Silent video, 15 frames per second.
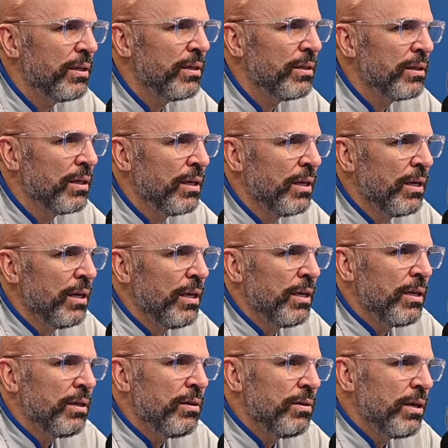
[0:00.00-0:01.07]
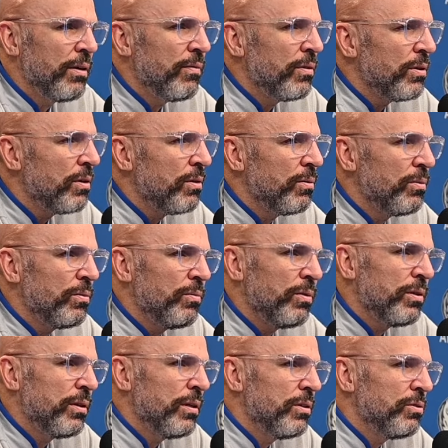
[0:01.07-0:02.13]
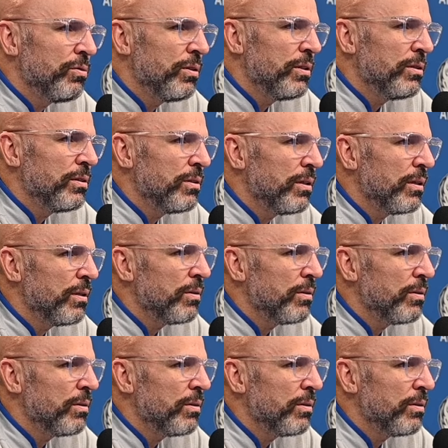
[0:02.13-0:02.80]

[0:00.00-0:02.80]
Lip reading: And you never know with the injuries;